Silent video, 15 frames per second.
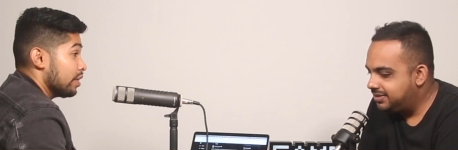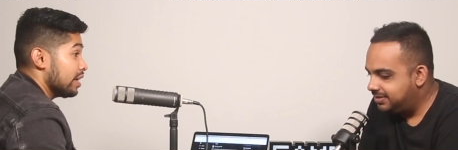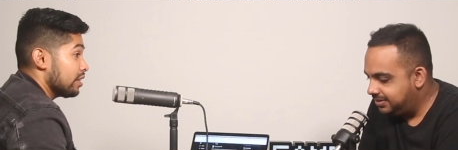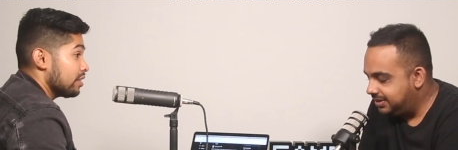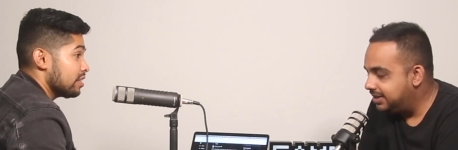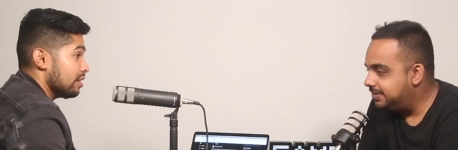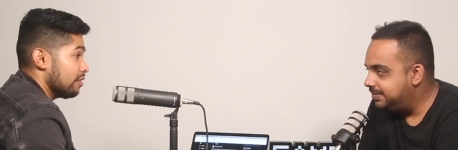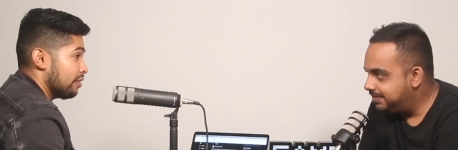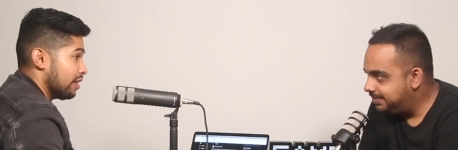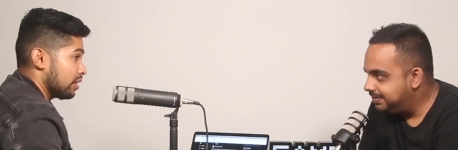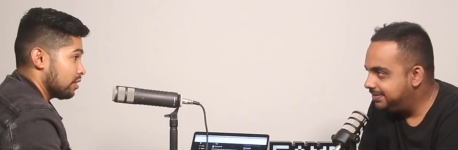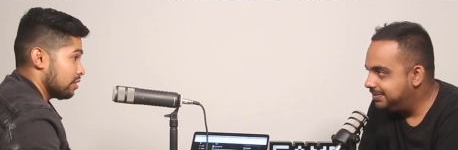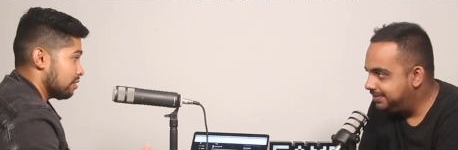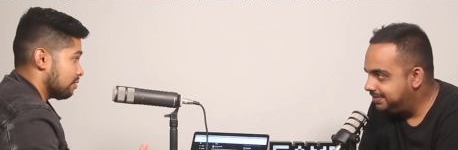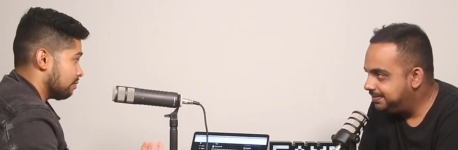Speaker 1: right. yeah. yourself, right?
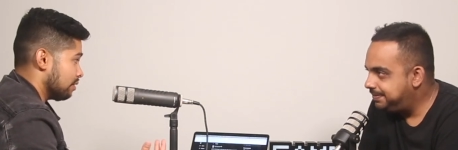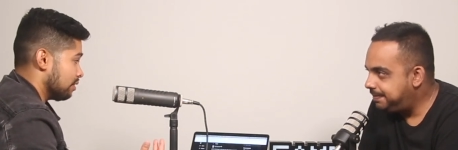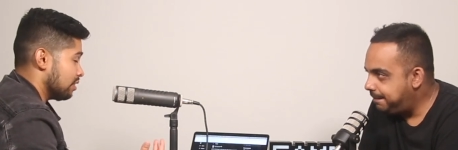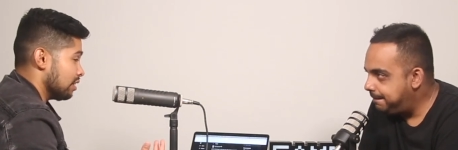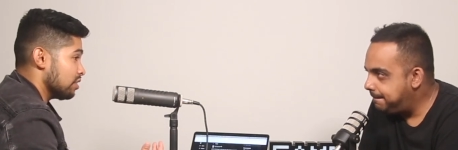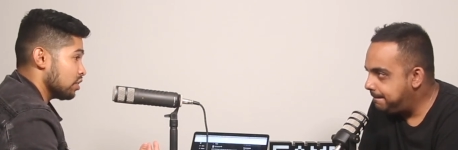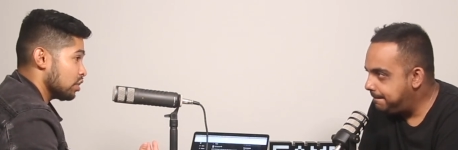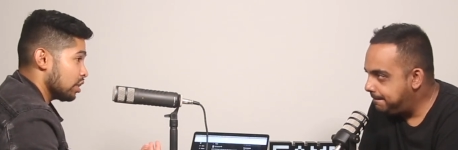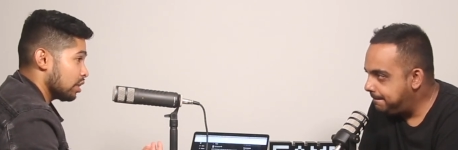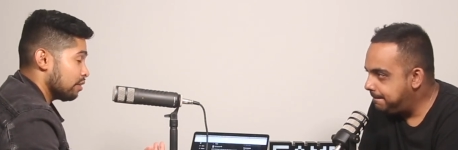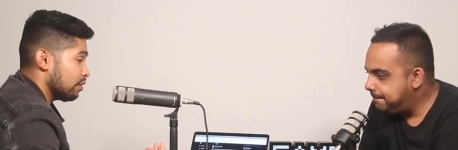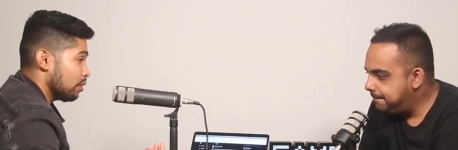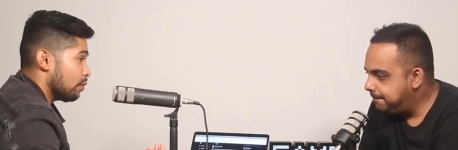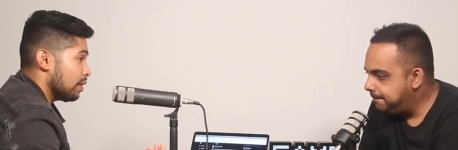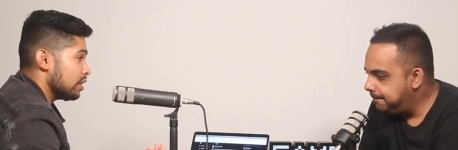Because decent chunk
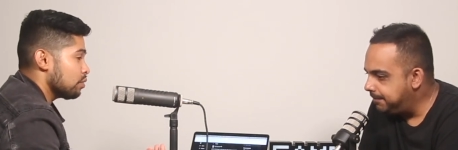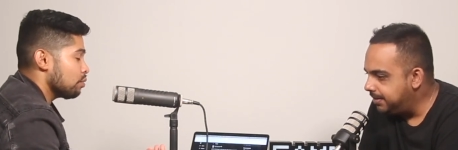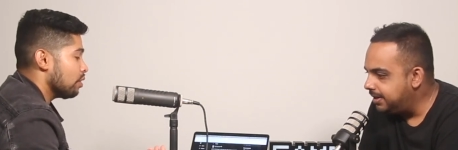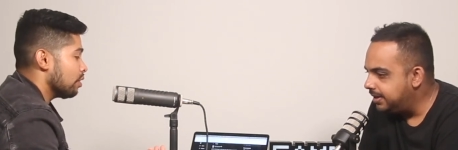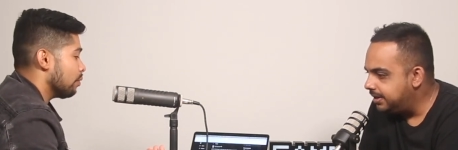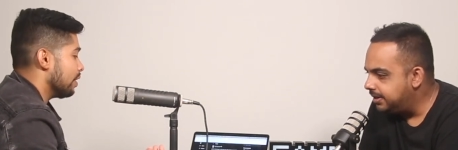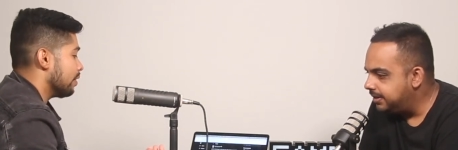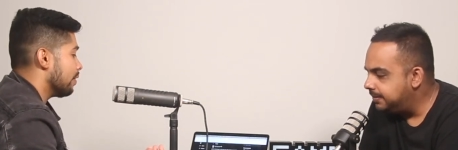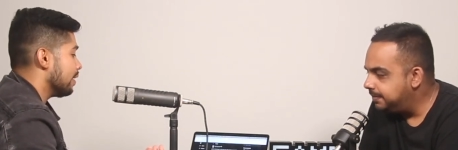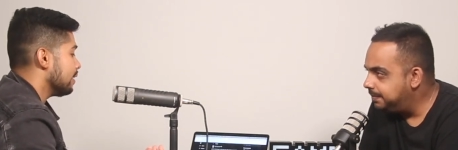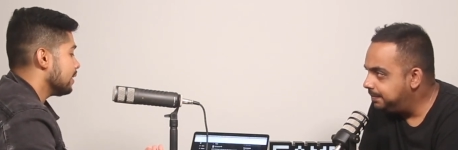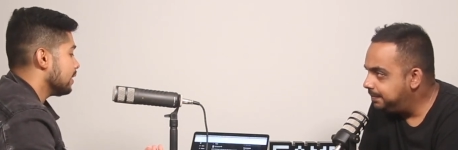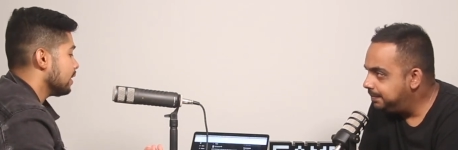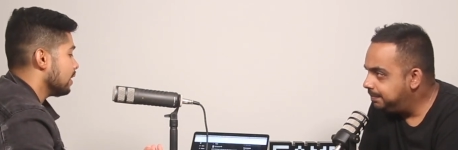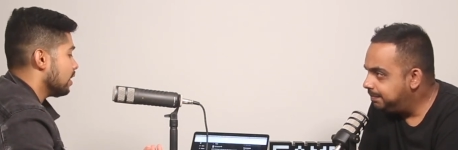of your weight is water, yeah. right?
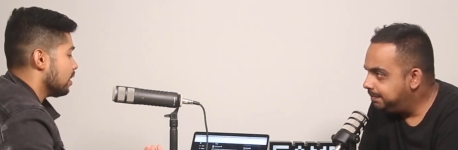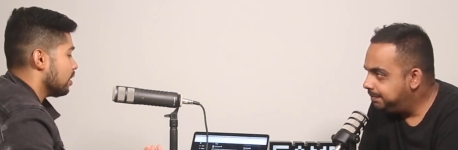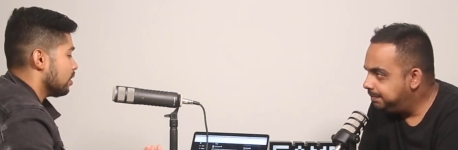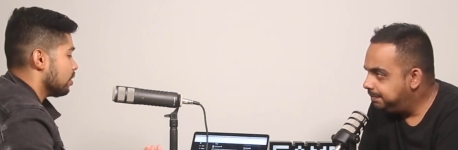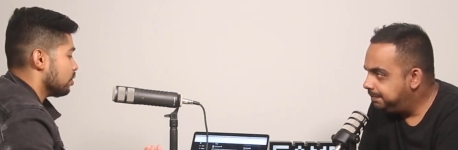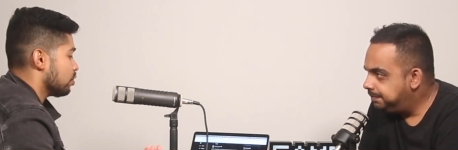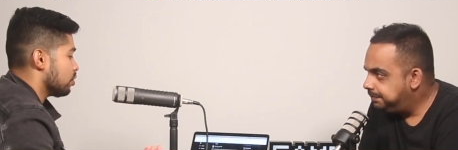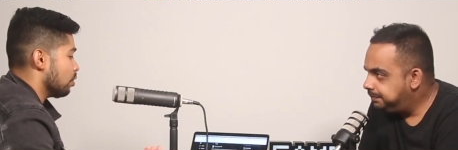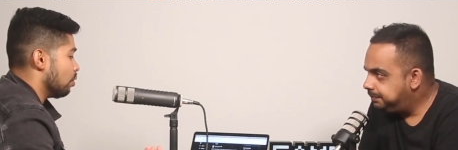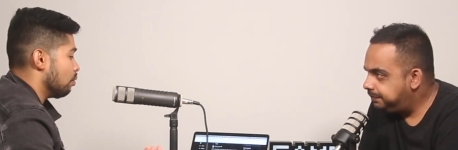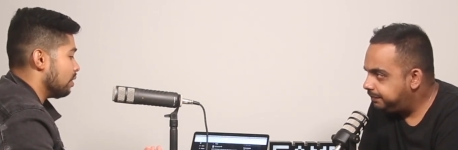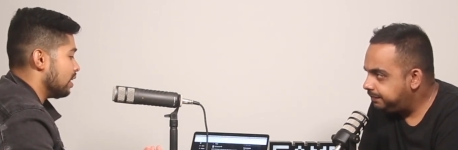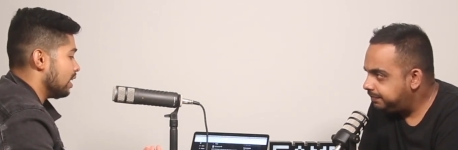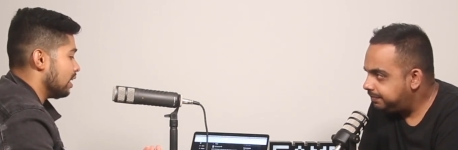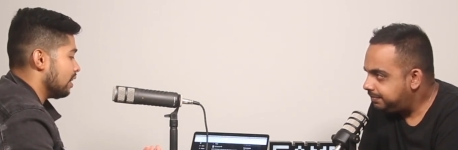
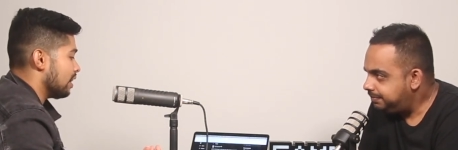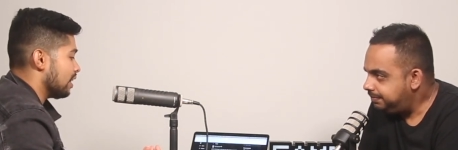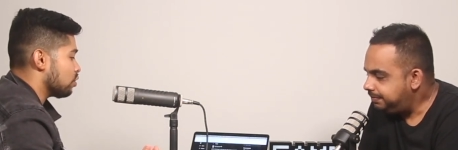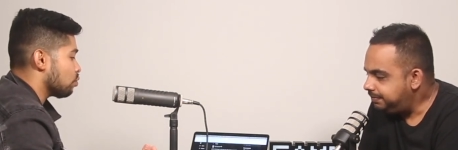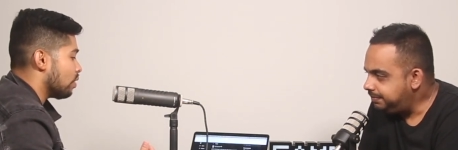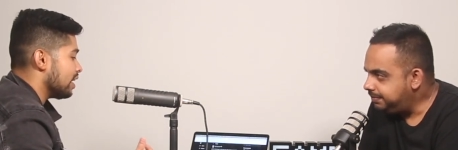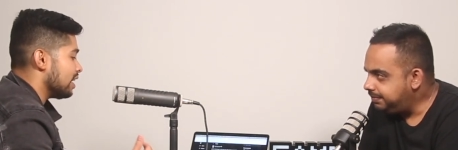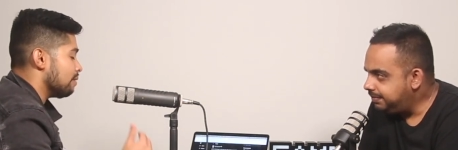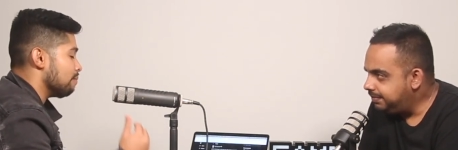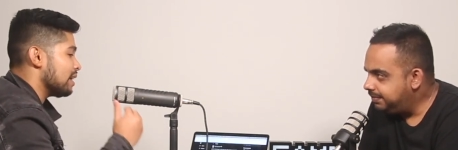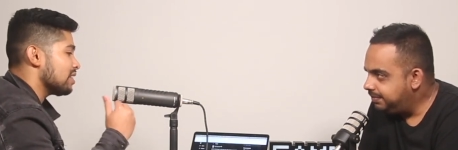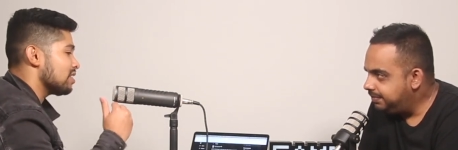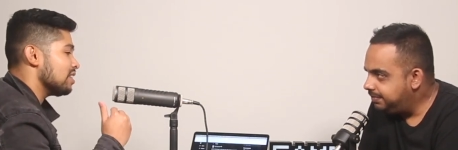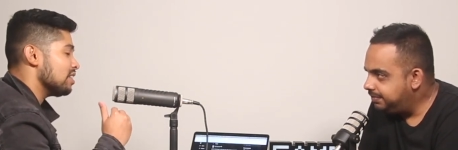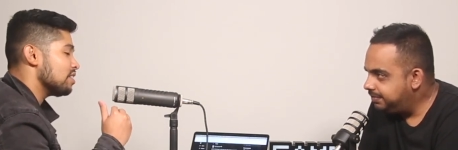So that's why it
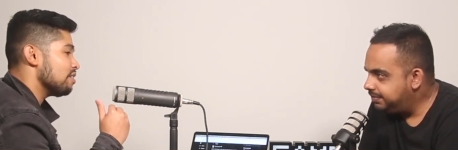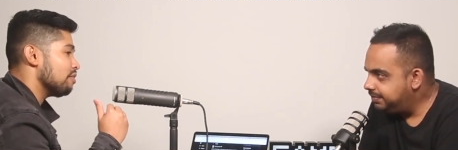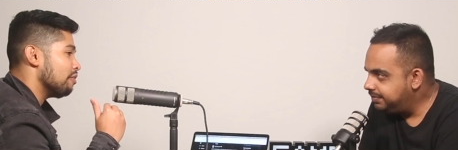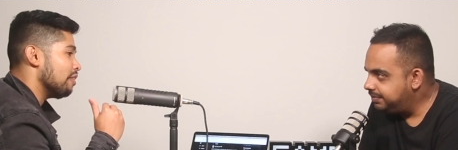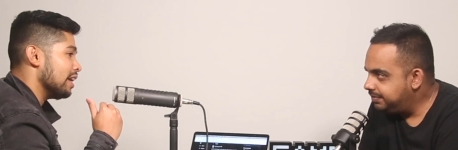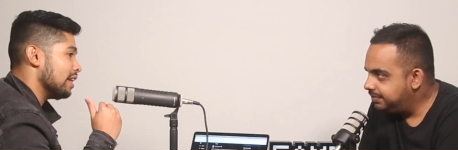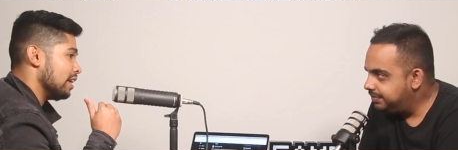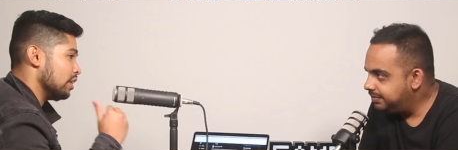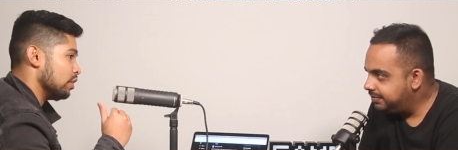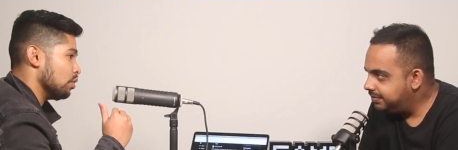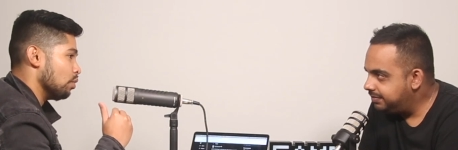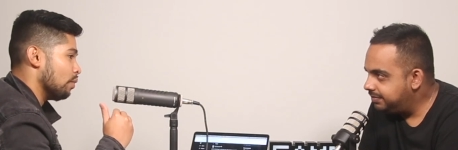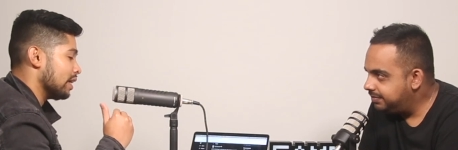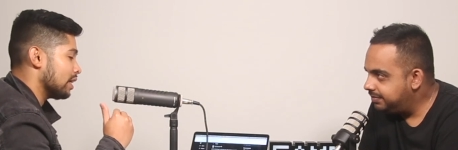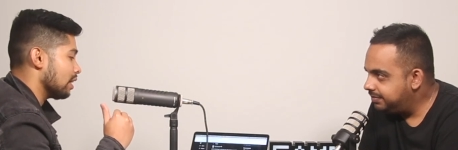makes sense to fight in
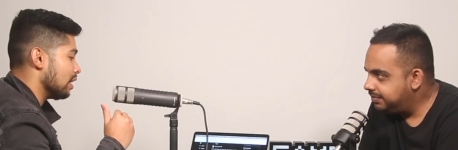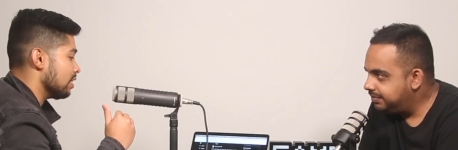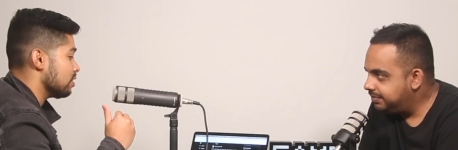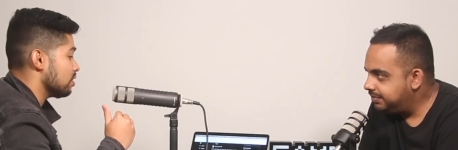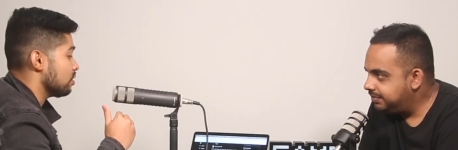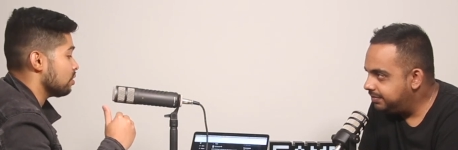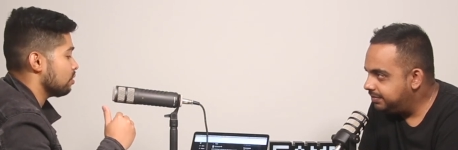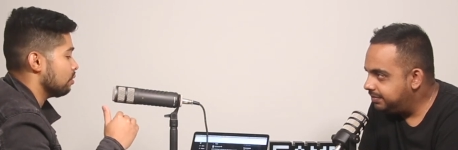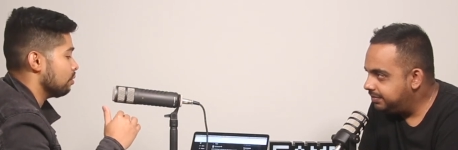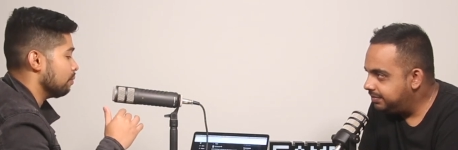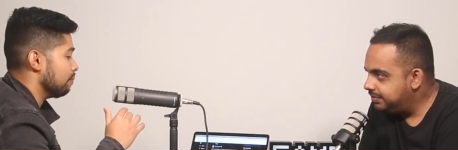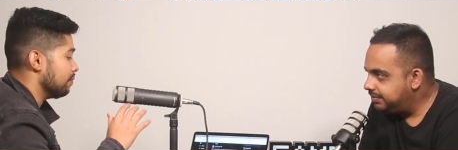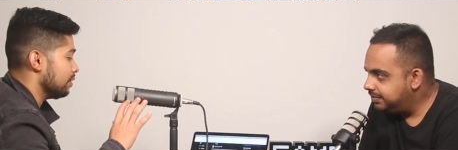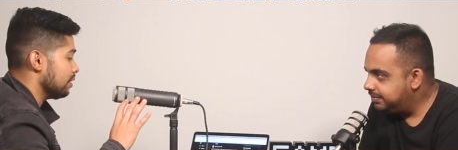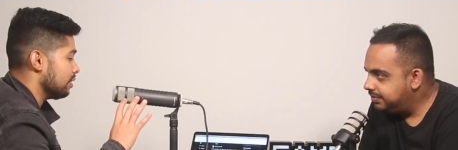your weight class.
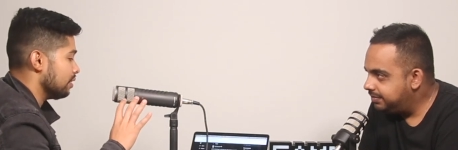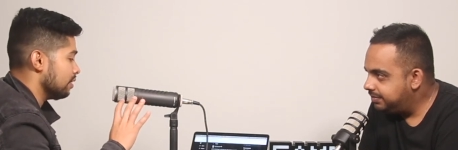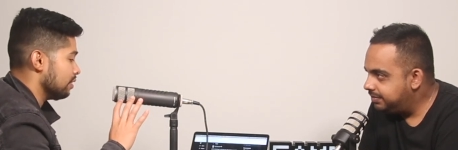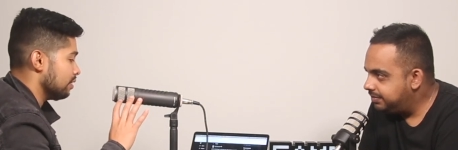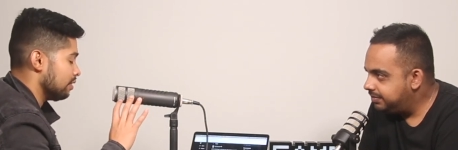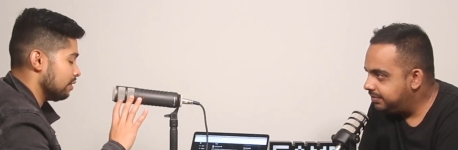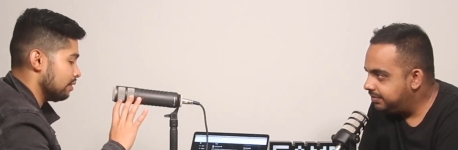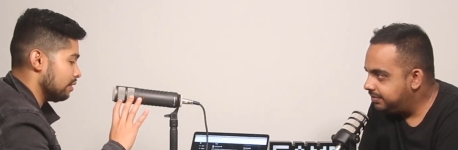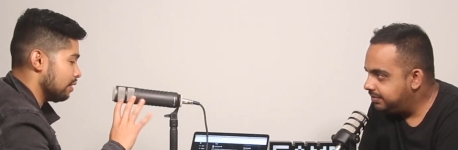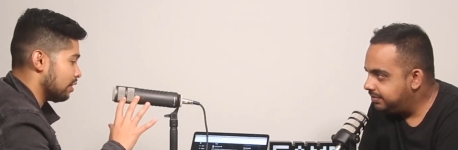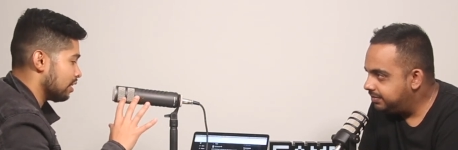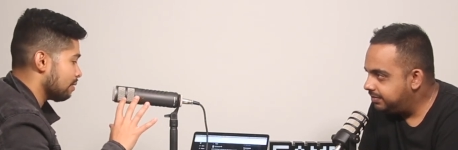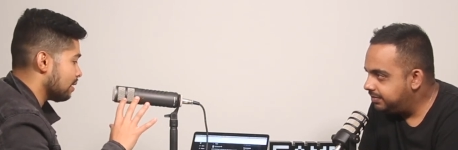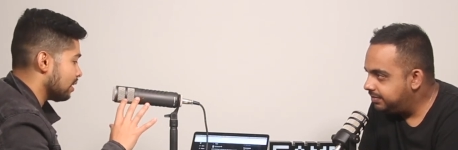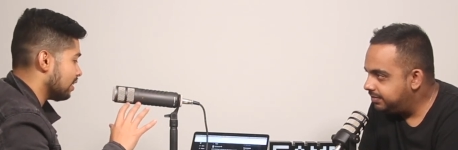So the
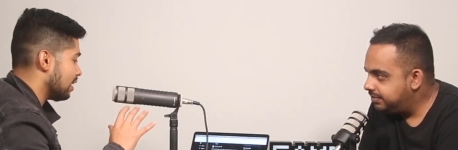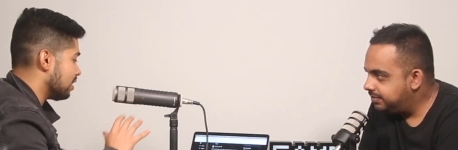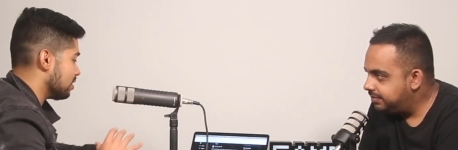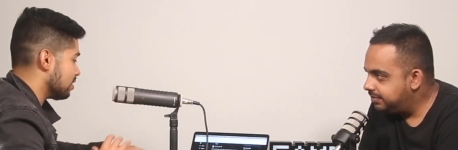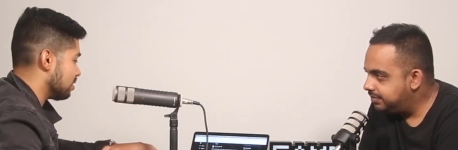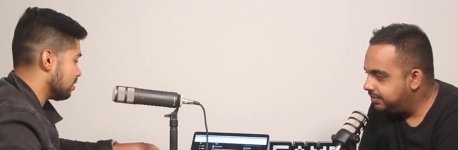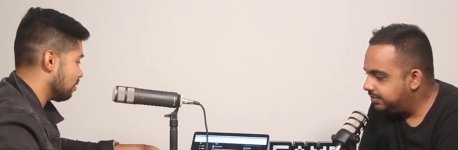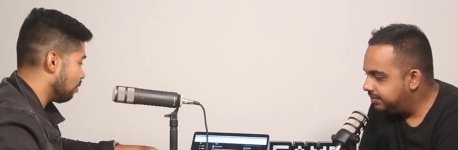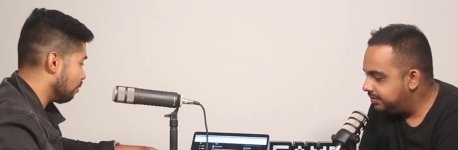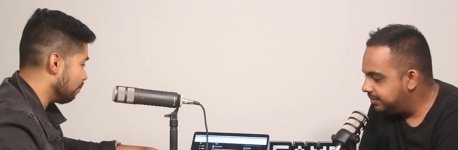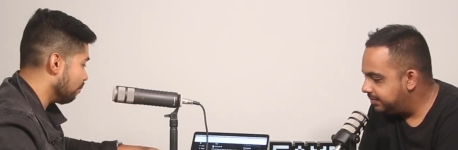thing about that is